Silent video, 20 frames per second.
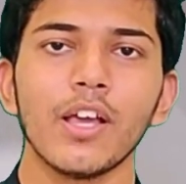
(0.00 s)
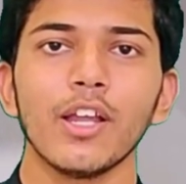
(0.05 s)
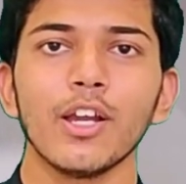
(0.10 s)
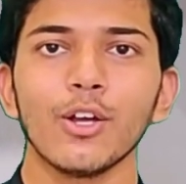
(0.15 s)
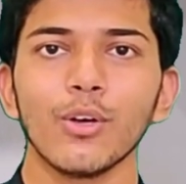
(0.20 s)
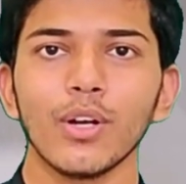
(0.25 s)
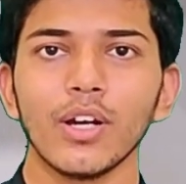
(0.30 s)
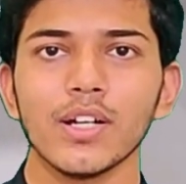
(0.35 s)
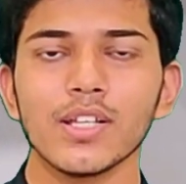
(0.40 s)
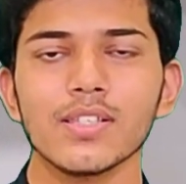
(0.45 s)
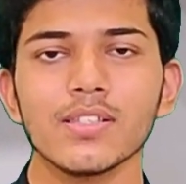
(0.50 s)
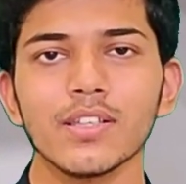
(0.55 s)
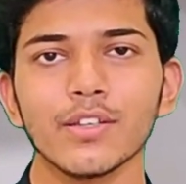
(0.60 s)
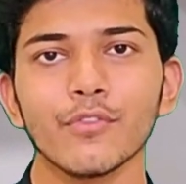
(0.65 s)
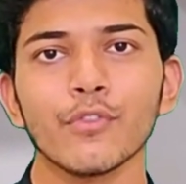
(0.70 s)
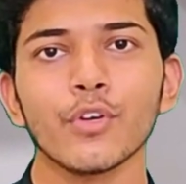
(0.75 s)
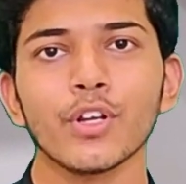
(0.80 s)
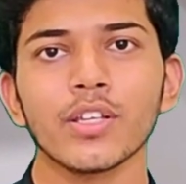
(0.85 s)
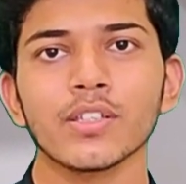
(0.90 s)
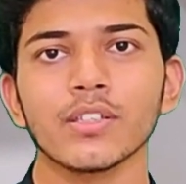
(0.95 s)
Now let us say,
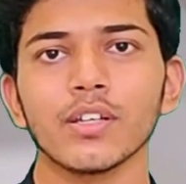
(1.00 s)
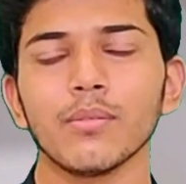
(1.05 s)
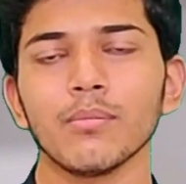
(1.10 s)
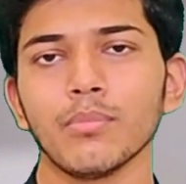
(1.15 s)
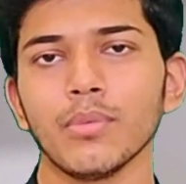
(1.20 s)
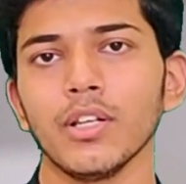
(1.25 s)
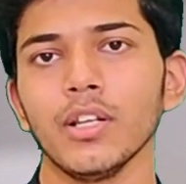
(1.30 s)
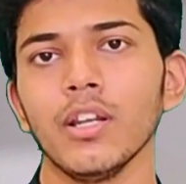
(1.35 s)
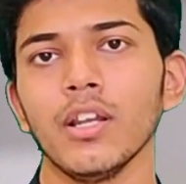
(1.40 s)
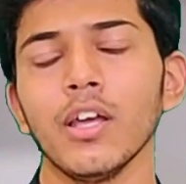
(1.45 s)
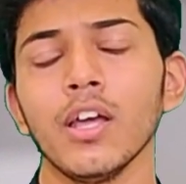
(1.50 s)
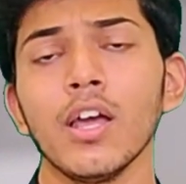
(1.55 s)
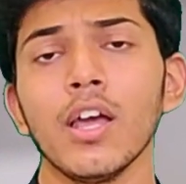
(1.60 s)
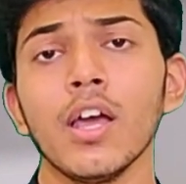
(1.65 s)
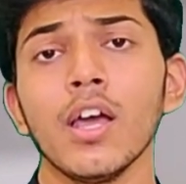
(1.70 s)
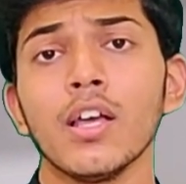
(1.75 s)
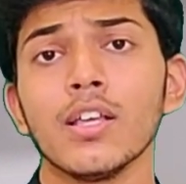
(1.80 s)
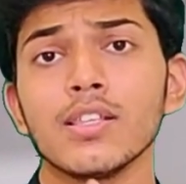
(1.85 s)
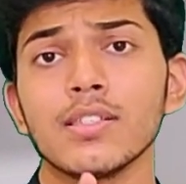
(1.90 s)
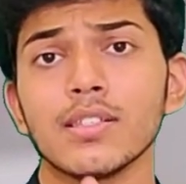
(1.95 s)
for example,
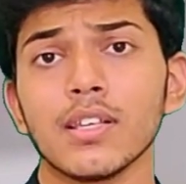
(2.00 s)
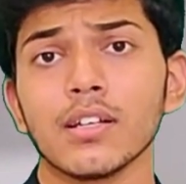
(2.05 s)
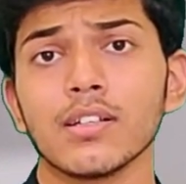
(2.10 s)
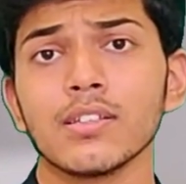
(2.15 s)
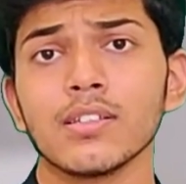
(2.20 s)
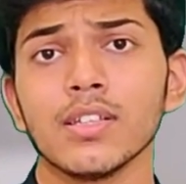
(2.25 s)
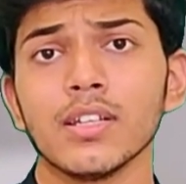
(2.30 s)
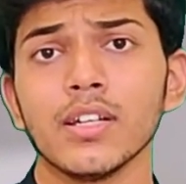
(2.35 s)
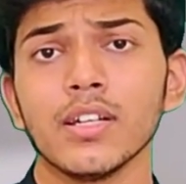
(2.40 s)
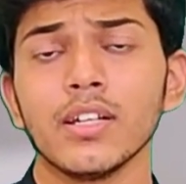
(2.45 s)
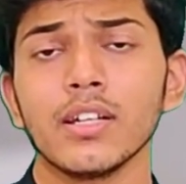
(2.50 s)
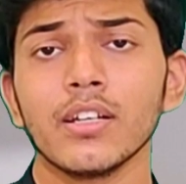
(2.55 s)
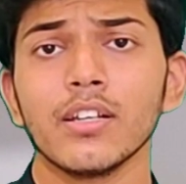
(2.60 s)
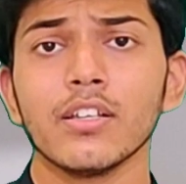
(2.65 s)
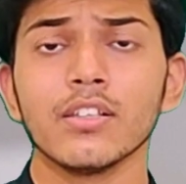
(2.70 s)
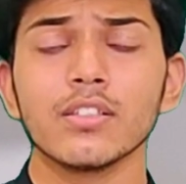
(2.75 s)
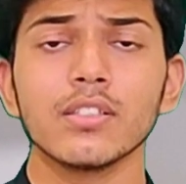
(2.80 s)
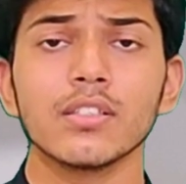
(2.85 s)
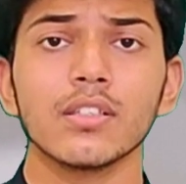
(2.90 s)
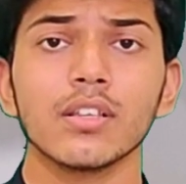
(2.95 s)
succinate
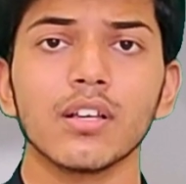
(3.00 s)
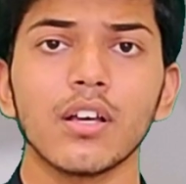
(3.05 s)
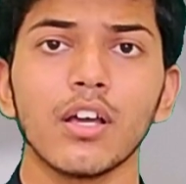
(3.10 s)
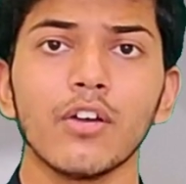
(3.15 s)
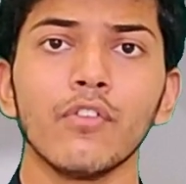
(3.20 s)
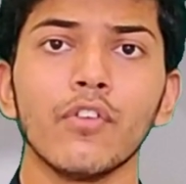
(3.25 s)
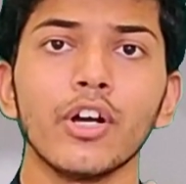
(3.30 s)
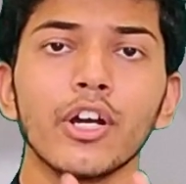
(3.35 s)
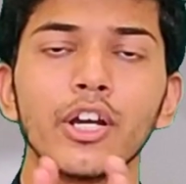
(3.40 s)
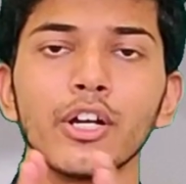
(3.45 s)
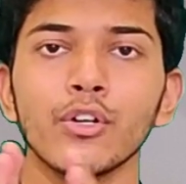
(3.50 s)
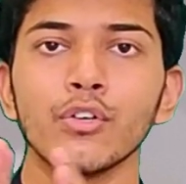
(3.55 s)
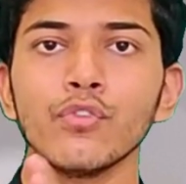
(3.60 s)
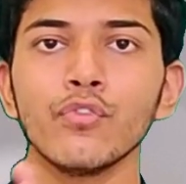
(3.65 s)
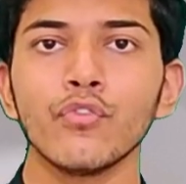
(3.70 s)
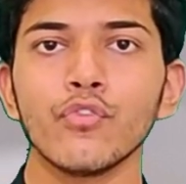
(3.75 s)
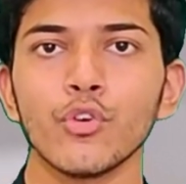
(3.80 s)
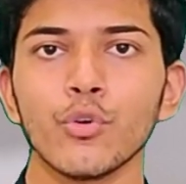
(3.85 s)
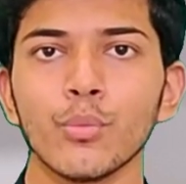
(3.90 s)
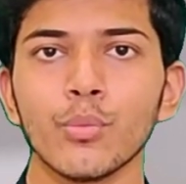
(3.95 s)
is converted to
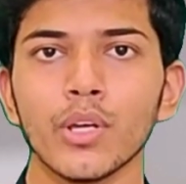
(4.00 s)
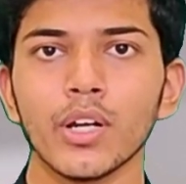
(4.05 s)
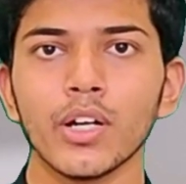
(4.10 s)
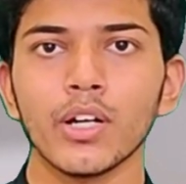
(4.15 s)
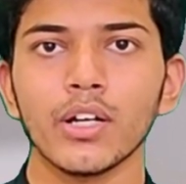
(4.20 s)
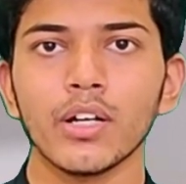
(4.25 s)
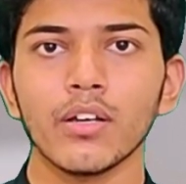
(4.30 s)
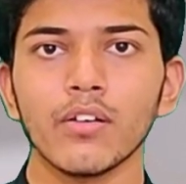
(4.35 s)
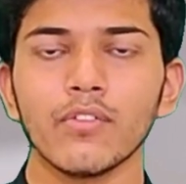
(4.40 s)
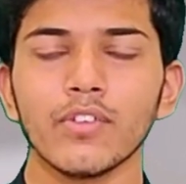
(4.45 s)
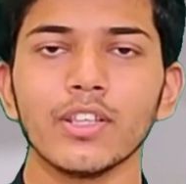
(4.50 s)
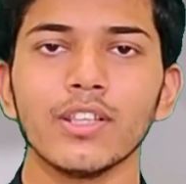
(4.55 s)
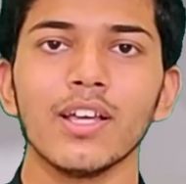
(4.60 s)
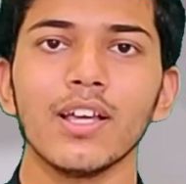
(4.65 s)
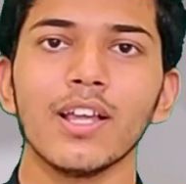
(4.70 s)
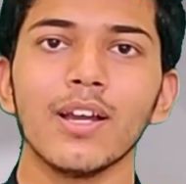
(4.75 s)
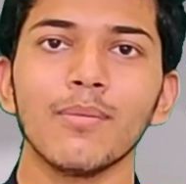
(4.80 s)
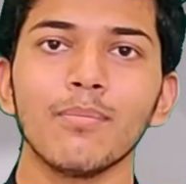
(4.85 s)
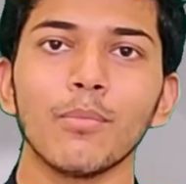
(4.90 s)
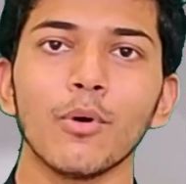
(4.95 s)
fumarate with the
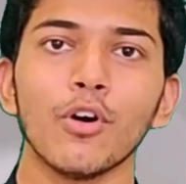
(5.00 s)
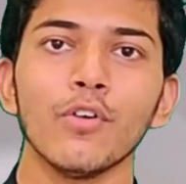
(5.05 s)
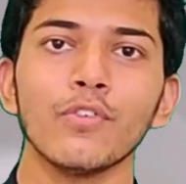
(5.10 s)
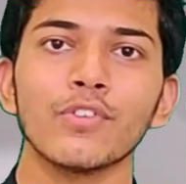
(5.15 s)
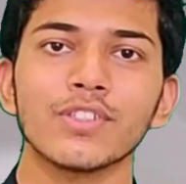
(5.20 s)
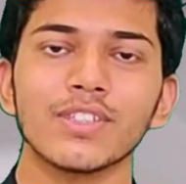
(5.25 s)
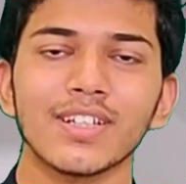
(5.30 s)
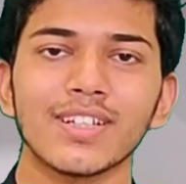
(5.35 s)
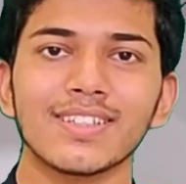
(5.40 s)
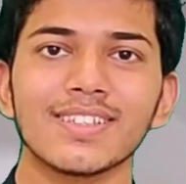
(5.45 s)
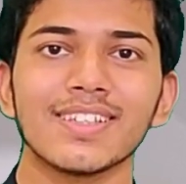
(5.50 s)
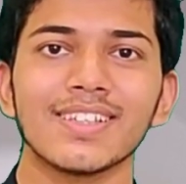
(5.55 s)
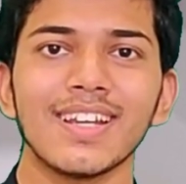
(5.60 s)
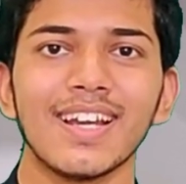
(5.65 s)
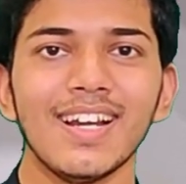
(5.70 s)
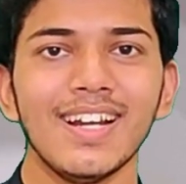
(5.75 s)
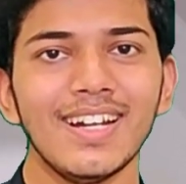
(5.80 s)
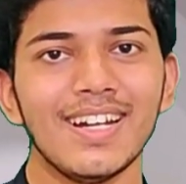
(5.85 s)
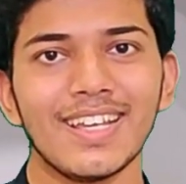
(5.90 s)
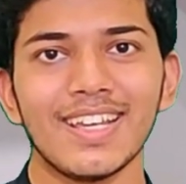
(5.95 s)
help of
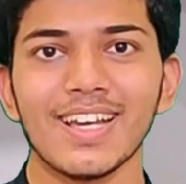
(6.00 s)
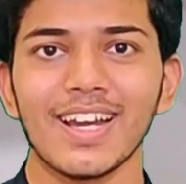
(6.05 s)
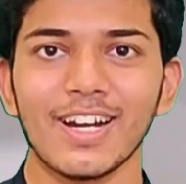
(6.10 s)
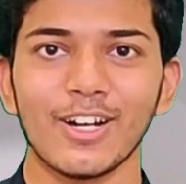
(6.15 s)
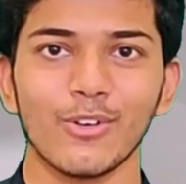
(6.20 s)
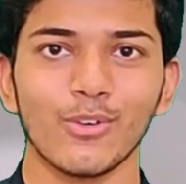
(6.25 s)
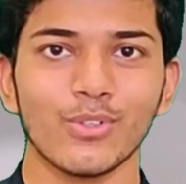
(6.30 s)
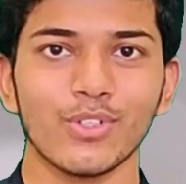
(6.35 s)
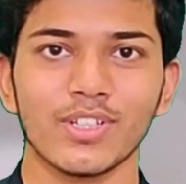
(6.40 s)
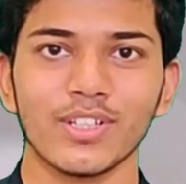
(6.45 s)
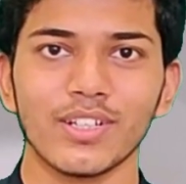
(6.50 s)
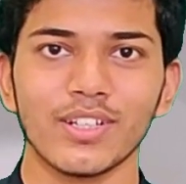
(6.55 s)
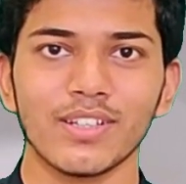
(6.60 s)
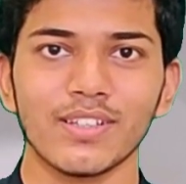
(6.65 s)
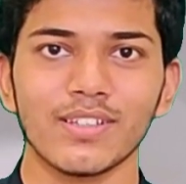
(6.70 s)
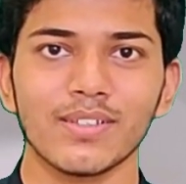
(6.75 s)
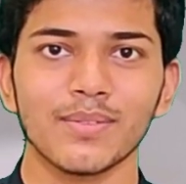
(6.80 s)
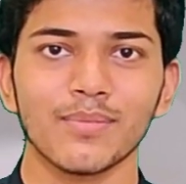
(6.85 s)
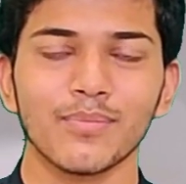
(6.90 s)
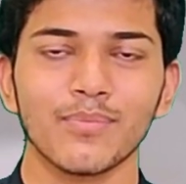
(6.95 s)
succinyl
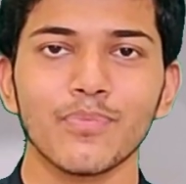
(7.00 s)
dehydrogenase.